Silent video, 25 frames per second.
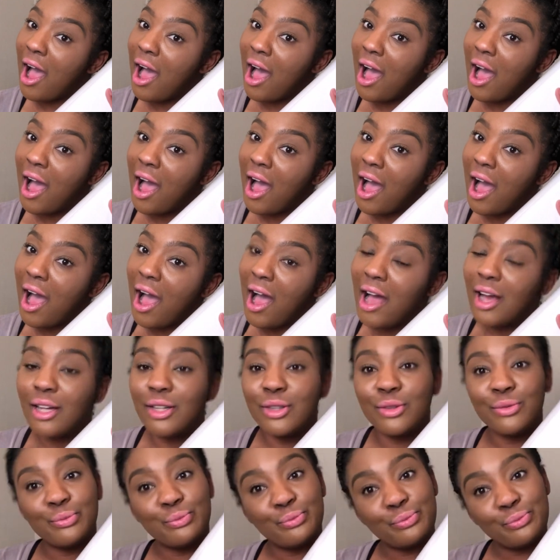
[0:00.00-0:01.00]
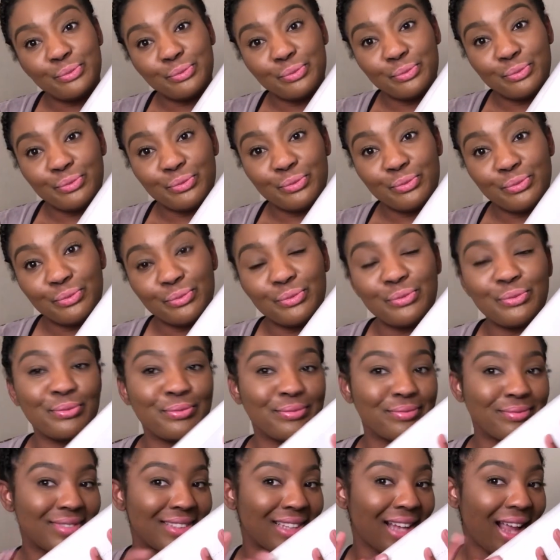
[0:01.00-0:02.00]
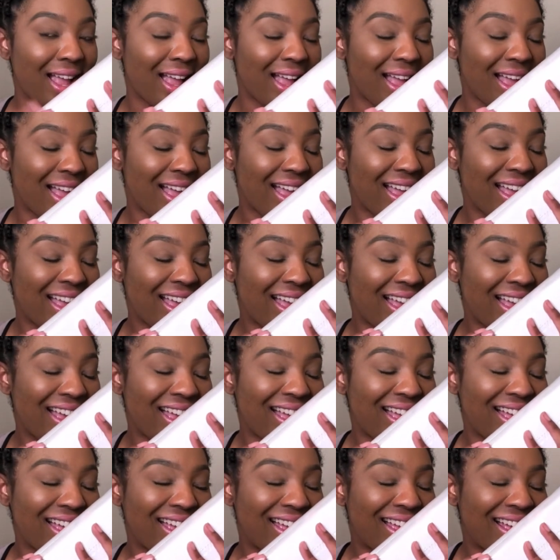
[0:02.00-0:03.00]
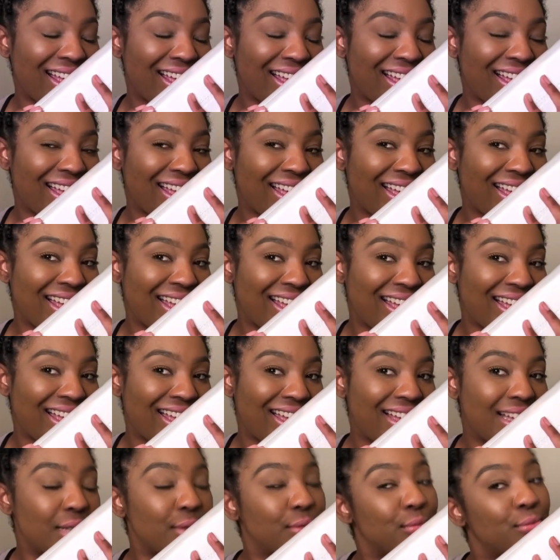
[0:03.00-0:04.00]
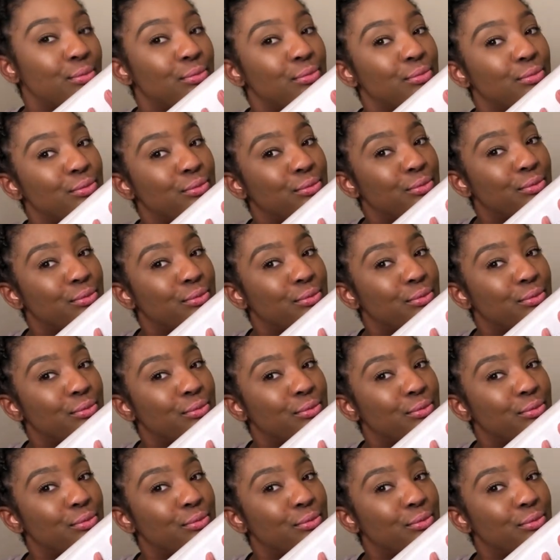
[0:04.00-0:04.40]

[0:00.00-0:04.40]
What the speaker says: (no one is talking)